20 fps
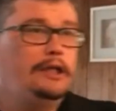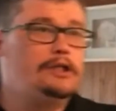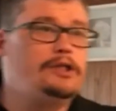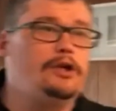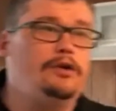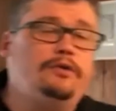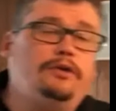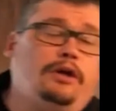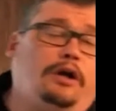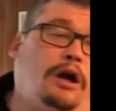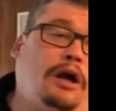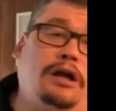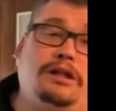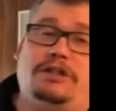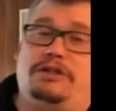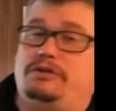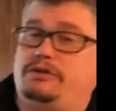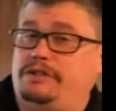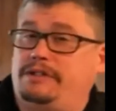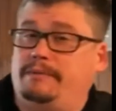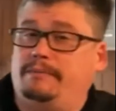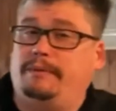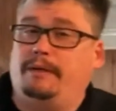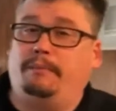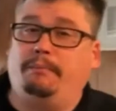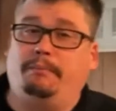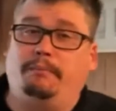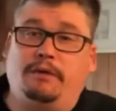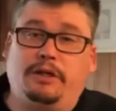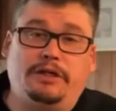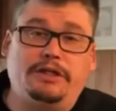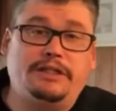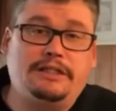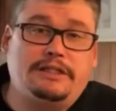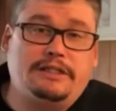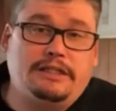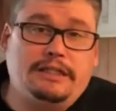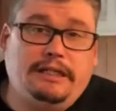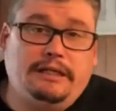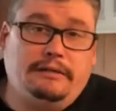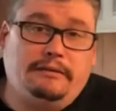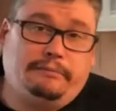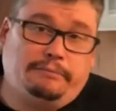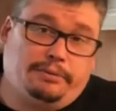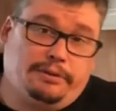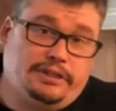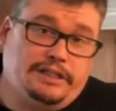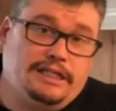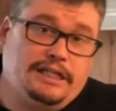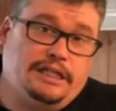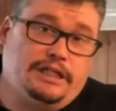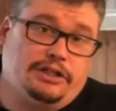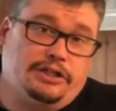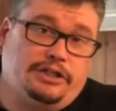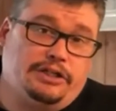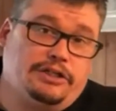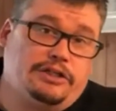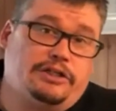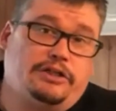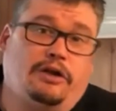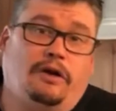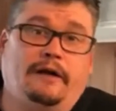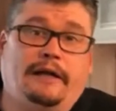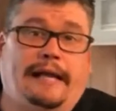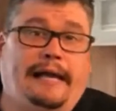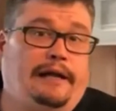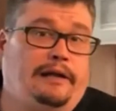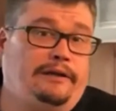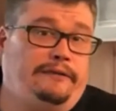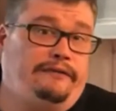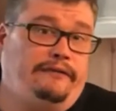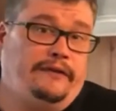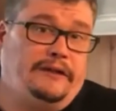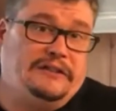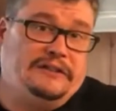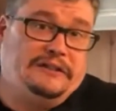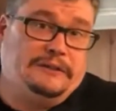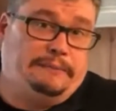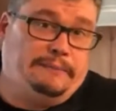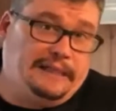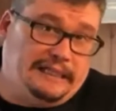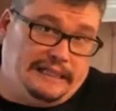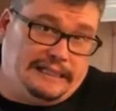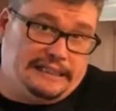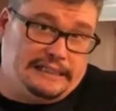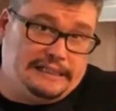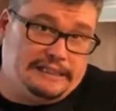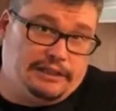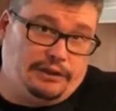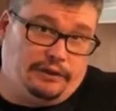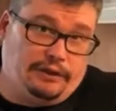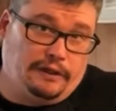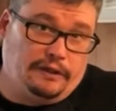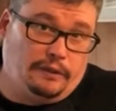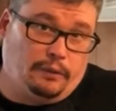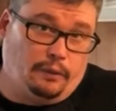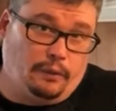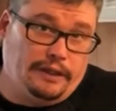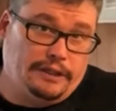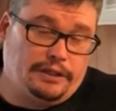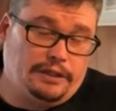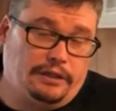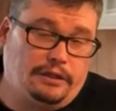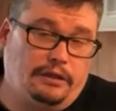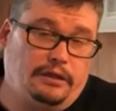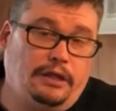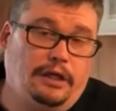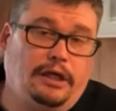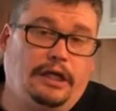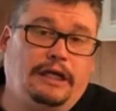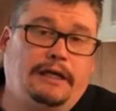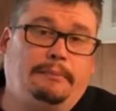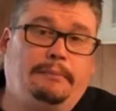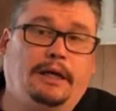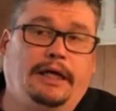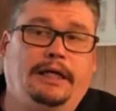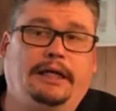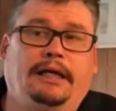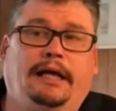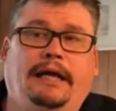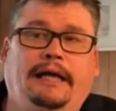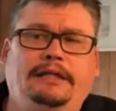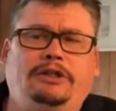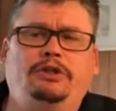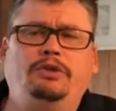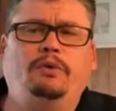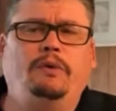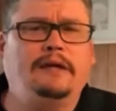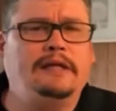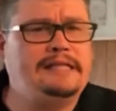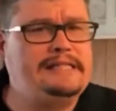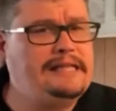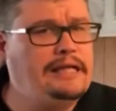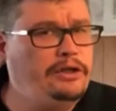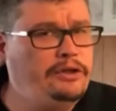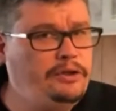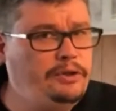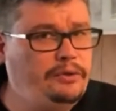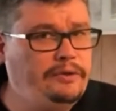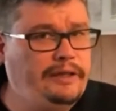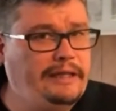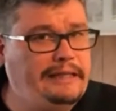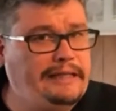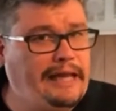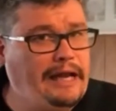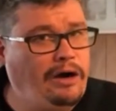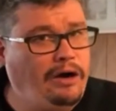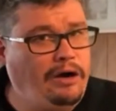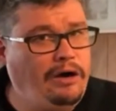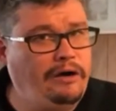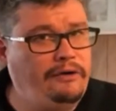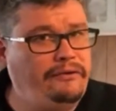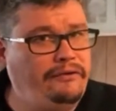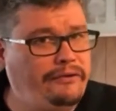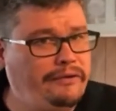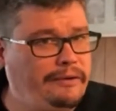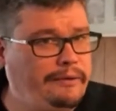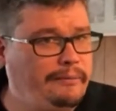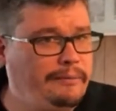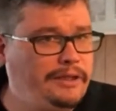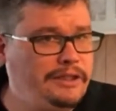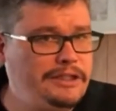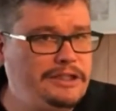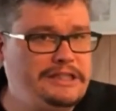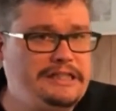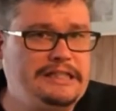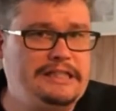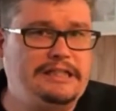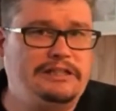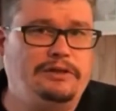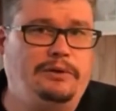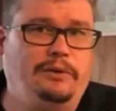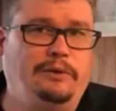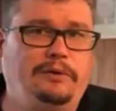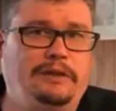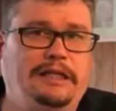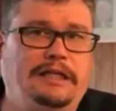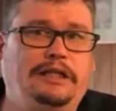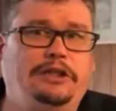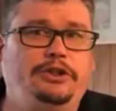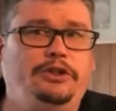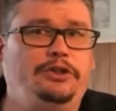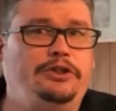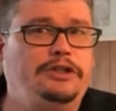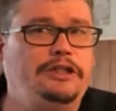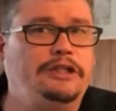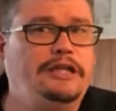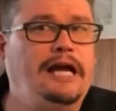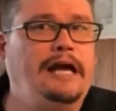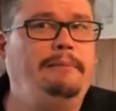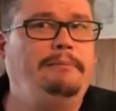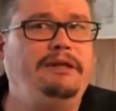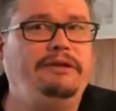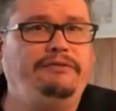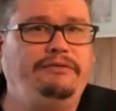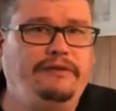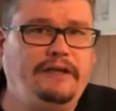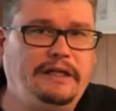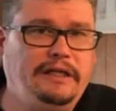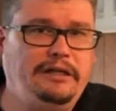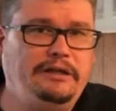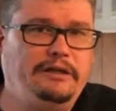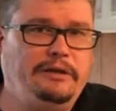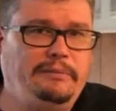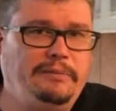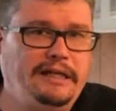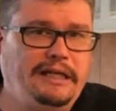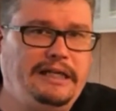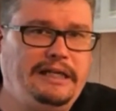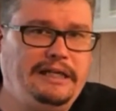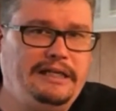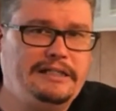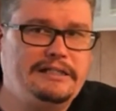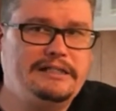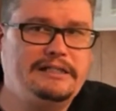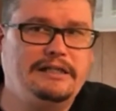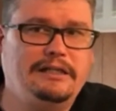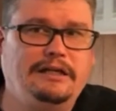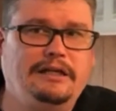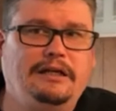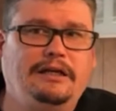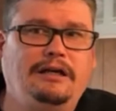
So there are also some emergency procedures on how to feed your bees during the winter. But I do want to tell you that they are for emergencies only, and you should not be feeding your bees